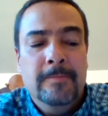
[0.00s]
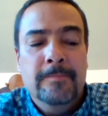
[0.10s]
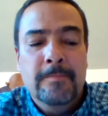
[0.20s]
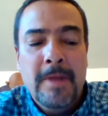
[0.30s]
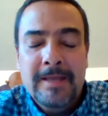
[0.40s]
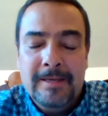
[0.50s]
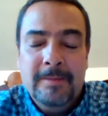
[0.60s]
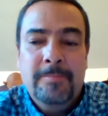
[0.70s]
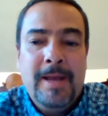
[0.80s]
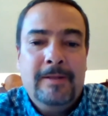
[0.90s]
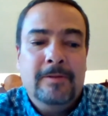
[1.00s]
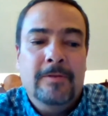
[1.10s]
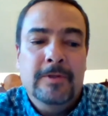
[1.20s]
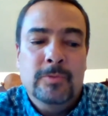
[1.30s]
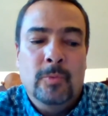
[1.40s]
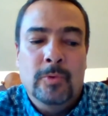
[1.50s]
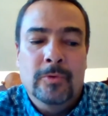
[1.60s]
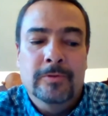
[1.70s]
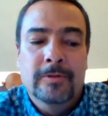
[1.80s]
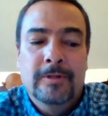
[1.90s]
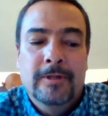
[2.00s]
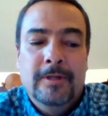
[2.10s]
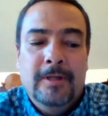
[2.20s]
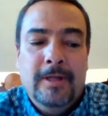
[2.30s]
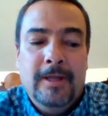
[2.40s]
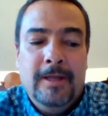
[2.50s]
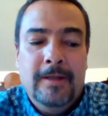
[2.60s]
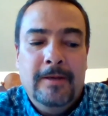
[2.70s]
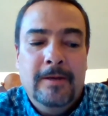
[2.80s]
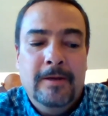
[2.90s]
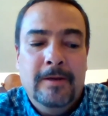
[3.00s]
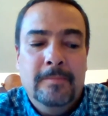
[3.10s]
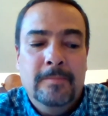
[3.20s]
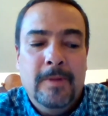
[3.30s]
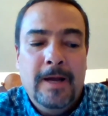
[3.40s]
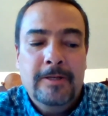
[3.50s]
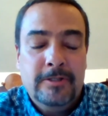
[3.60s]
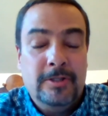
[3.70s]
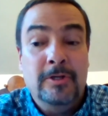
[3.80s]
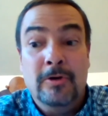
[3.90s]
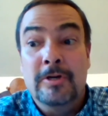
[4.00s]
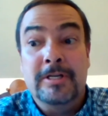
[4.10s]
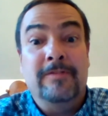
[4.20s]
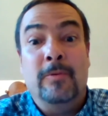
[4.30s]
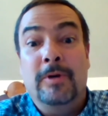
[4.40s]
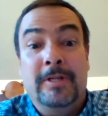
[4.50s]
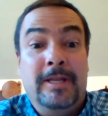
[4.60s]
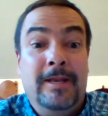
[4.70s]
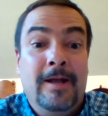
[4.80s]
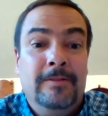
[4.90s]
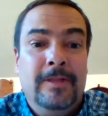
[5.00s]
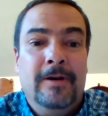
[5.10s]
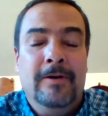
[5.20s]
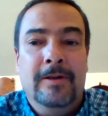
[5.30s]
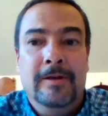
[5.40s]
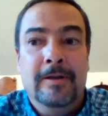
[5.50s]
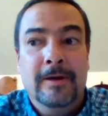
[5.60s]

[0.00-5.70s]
make an impact on this world. And I just encourage everyone to get out there and